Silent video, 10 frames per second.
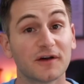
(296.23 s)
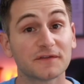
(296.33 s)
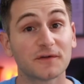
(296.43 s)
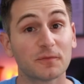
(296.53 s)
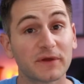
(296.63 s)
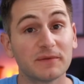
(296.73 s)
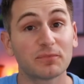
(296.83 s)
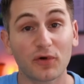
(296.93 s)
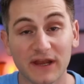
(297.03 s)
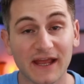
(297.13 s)
also been
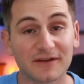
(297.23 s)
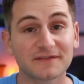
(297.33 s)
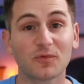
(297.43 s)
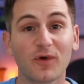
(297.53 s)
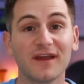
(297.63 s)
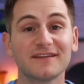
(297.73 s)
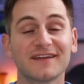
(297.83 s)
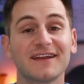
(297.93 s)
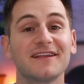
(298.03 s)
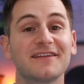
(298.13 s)
pointing out some ways
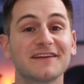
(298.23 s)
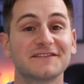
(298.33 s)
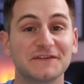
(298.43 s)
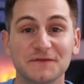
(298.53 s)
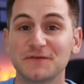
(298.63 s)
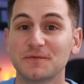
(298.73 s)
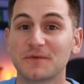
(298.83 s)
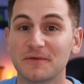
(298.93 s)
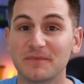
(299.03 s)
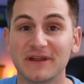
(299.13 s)
that he thinks YouTube
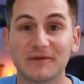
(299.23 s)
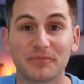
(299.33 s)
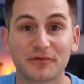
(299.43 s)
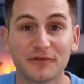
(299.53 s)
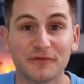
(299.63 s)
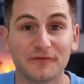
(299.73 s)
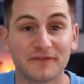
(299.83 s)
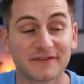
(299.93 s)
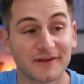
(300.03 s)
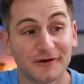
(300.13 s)
could be
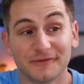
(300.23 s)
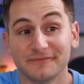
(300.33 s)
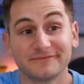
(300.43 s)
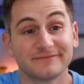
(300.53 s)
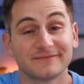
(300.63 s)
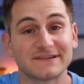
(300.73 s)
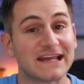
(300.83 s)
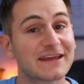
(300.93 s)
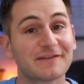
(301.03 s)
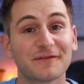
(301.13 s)
improved, so
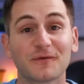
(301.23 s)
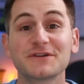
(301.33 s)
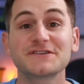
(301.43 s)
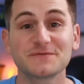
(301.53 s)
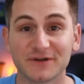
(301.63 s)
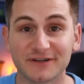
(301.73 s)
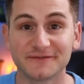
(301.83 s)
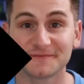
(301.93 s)
take it for what you will.